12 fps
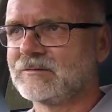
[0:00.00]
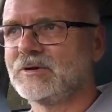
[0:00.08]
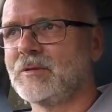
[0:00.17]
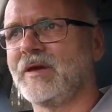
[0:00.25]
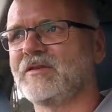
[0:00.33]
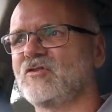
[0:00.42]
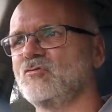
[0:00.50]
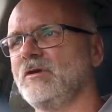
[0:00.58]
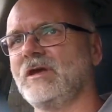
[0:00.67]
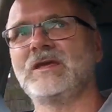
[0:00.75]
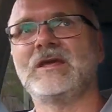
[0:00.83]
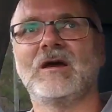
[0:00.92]
What am I
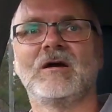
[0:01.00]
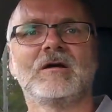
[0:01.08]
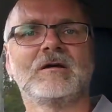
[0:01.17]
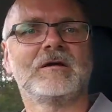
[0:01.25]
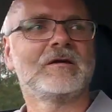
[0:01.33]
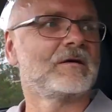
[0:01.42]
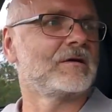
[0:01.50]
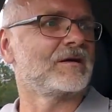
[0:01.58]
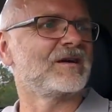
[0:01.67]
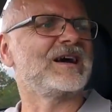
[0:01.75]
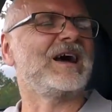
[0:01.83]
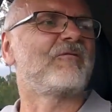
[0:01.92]
doing here?
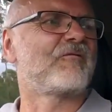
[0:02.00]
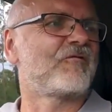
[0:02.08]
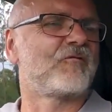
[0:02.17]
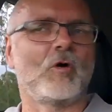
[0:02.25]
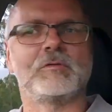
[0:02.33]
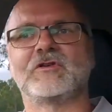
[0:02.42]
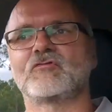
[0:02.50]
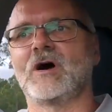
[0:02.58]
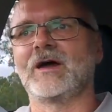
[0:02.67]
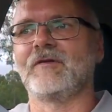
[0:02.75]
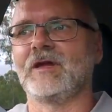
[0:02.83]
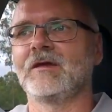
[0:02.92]
Ah, four-wheel
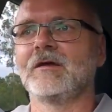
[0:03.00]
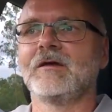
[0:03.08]
driving.